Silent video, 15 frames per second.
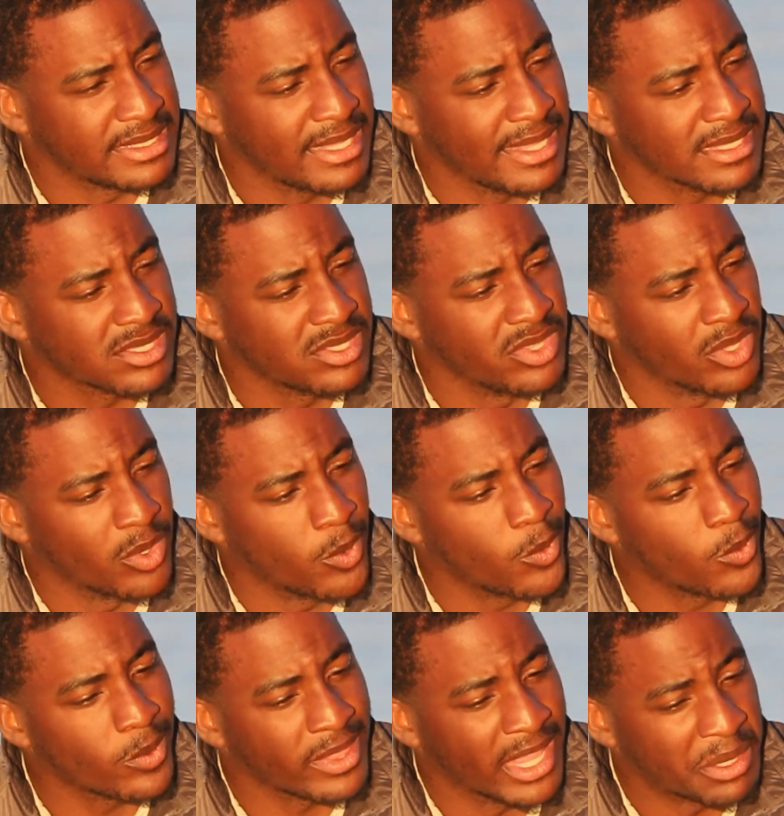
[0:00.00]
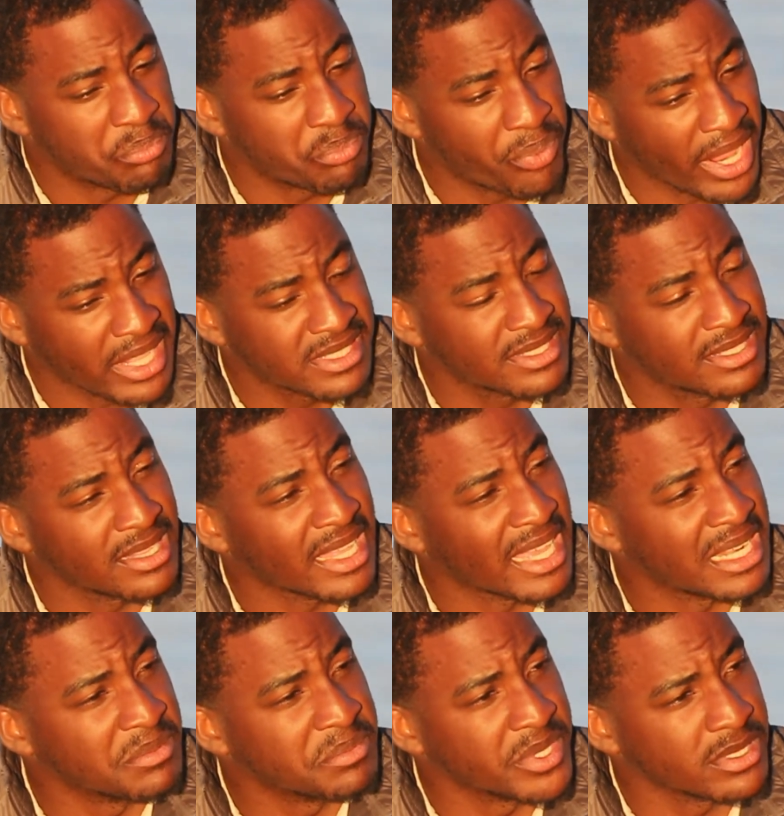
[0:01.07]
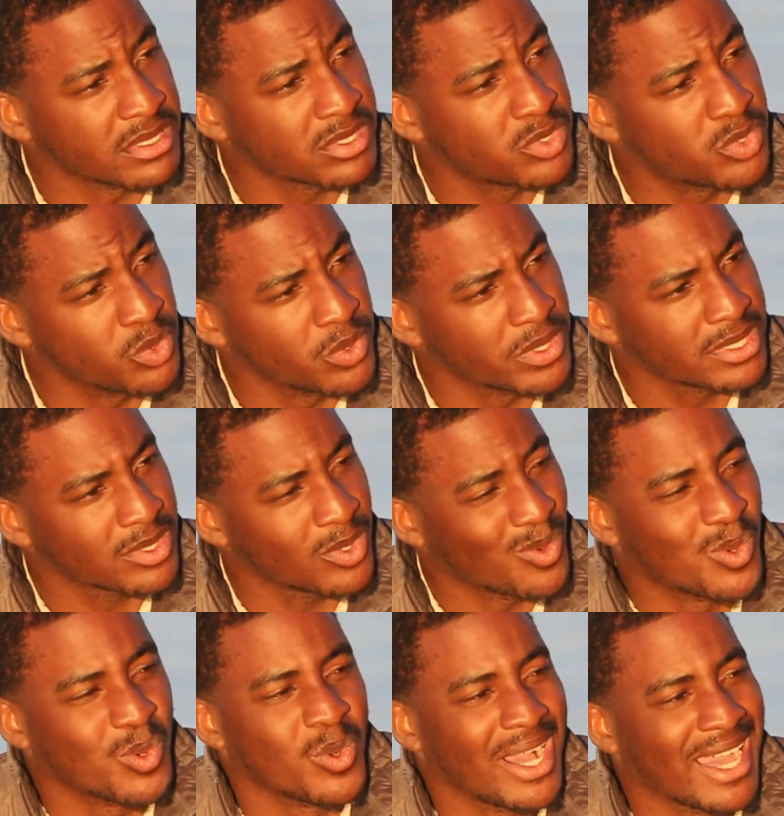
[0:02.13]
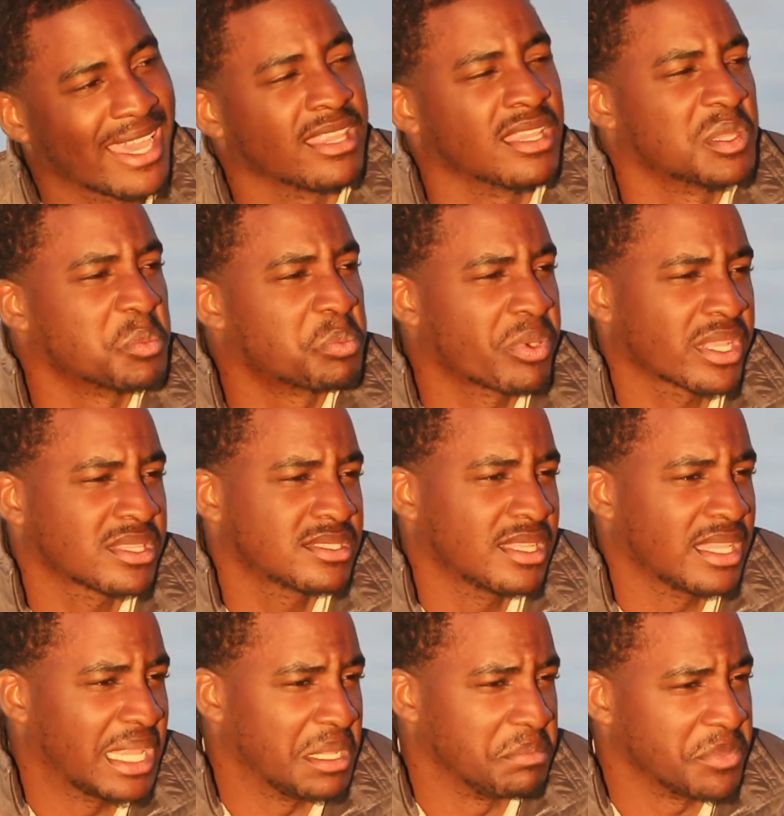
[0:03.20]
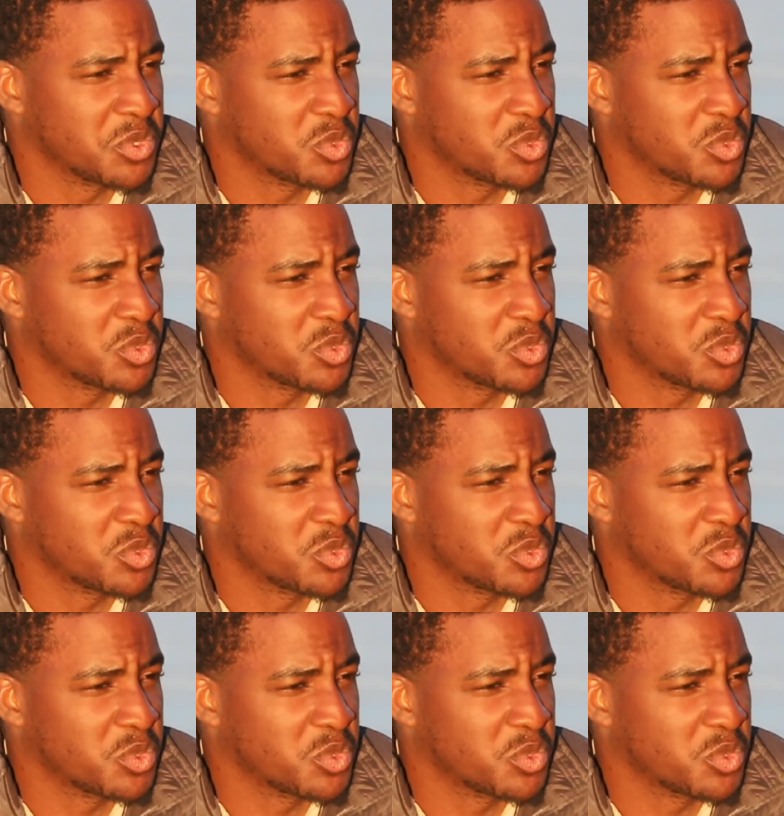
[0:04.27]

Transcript: there's no that practical element to it, or either the practical element